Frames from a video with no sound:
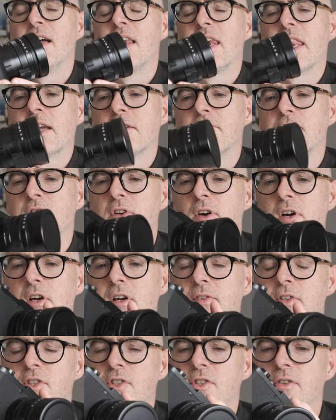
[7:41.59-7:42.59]

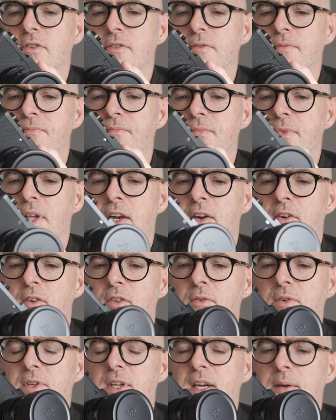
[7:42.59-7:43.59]
photography show, and
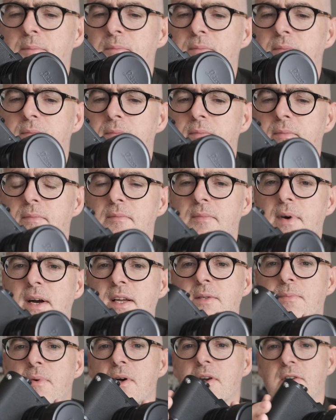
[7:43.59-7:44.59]
another time I
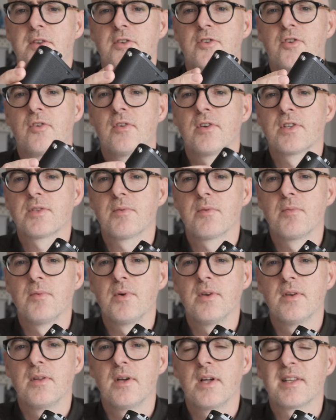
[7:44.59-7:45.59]
spotted a tourist with
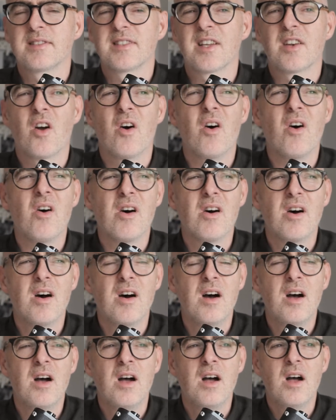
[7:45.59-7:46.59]
one, and I said, "Oh,
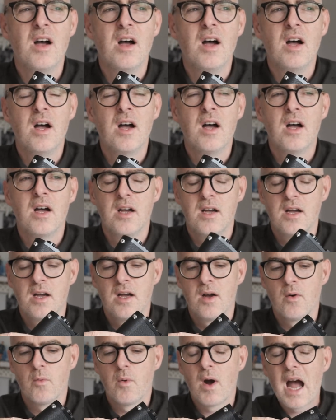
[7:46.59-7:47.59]

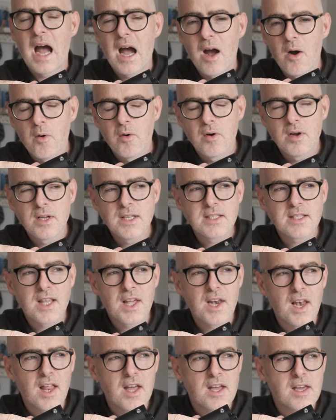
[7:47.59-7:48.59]
wow, is that
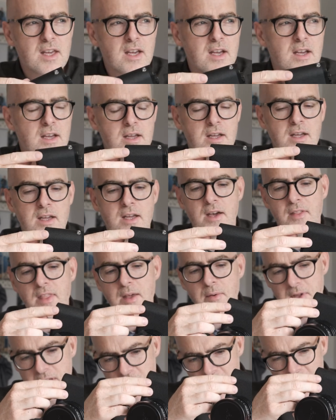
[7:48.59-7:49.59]
a Leica?" And they
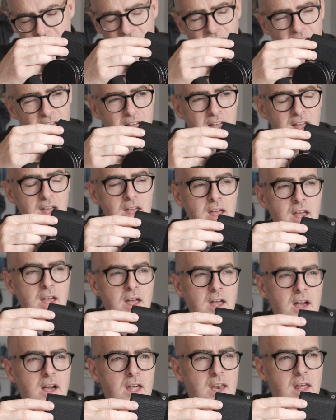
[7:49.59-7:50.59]
went, "Yeah."
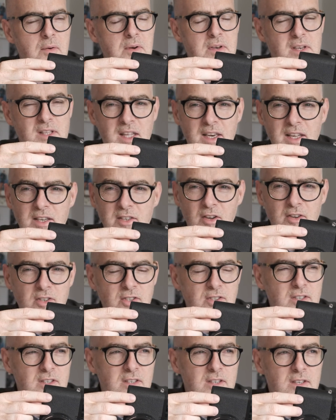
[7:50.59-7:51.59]
And I went, "Can I
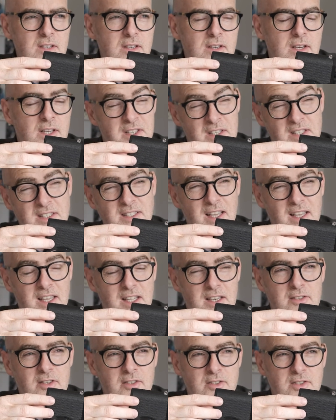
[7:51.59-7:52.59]
touch it?" I didn't say, "Can
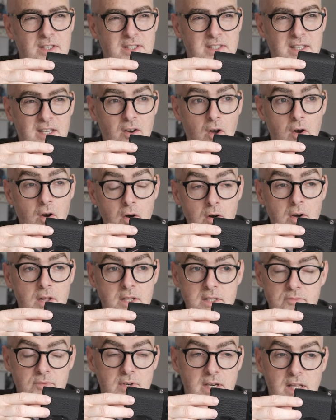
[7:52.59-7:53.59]
I touch it?" I said, "Oh,
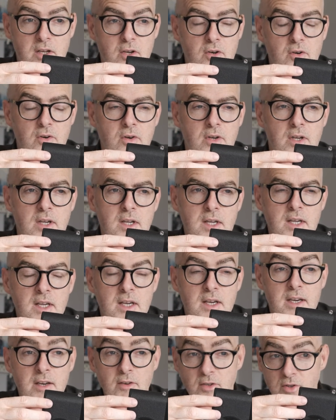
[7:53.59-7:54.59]
it's really cool." And
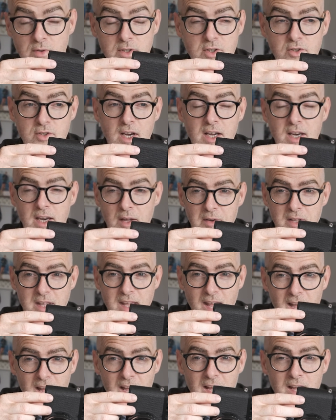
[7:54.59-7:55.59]
they went, "You want to try it?" And I went,
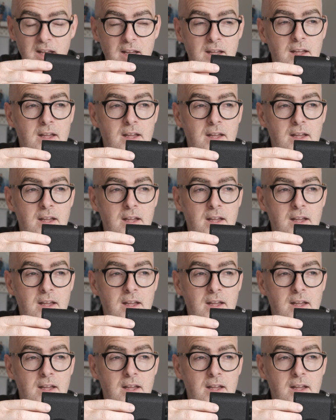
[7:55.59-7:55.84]
"Yeah."